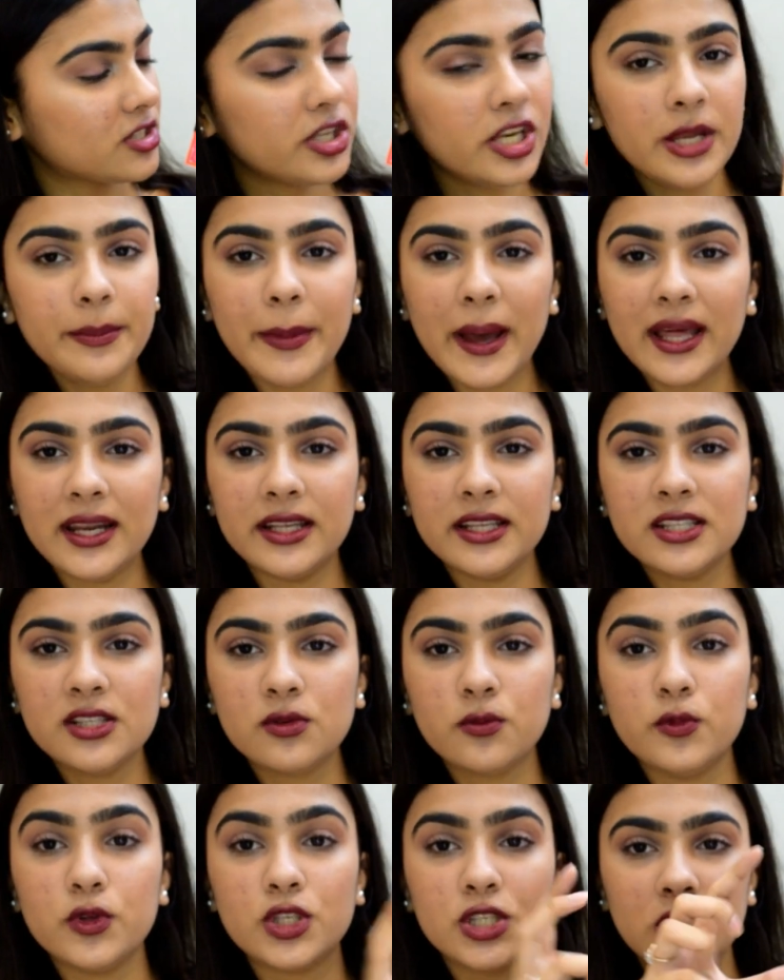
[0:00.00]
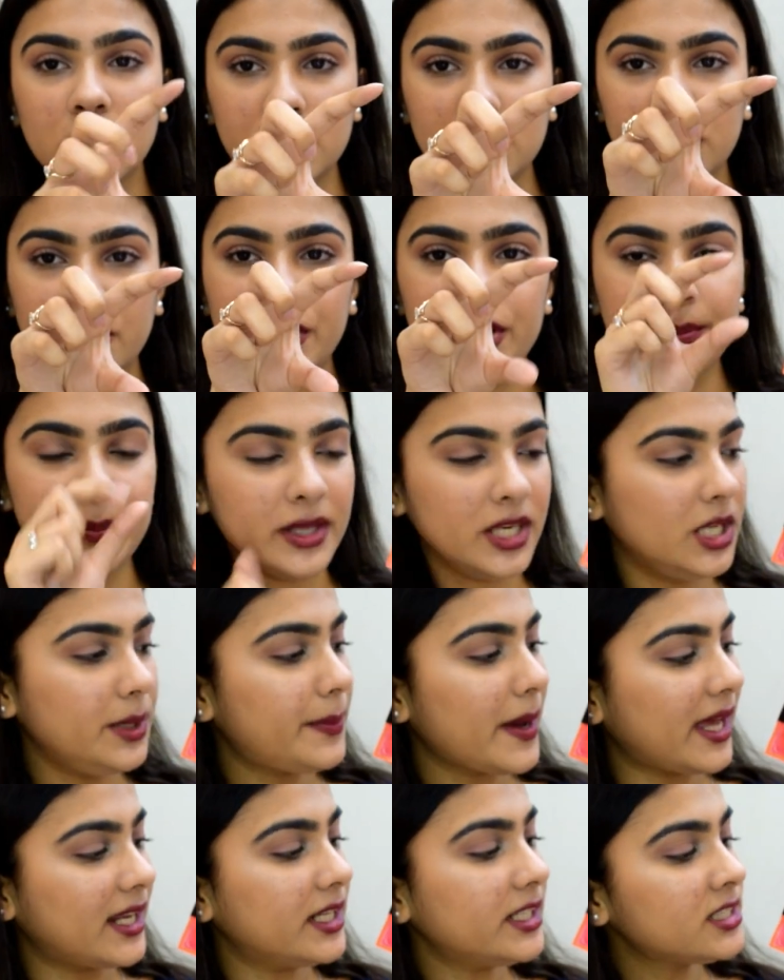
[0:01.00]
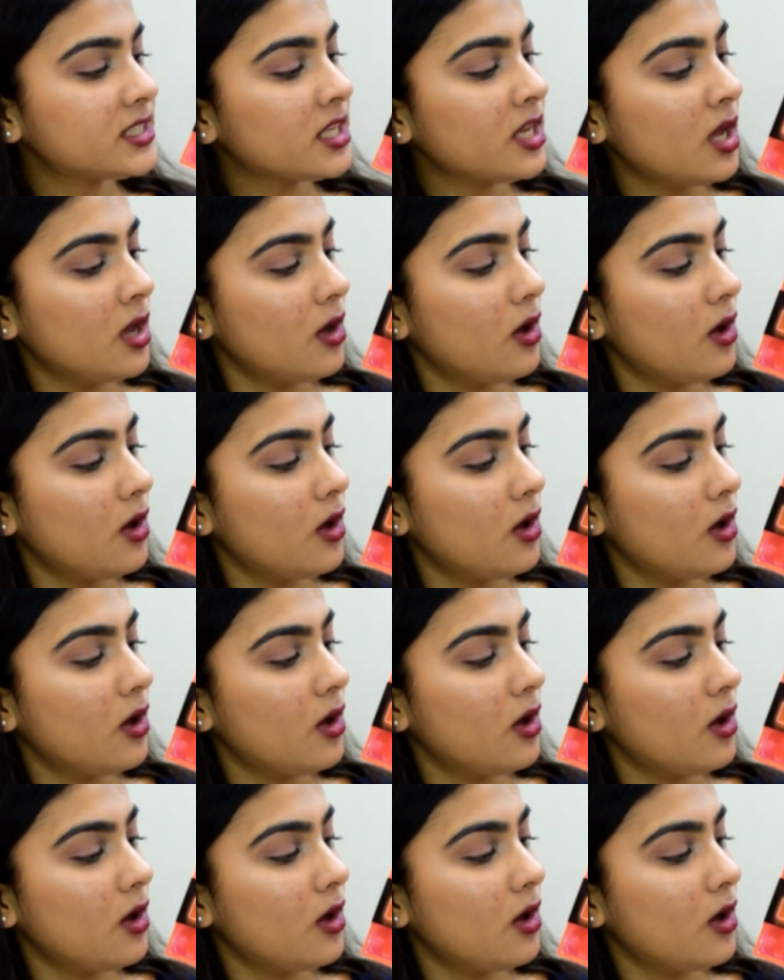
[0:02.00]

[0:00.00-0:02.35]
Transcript: three mini palettes,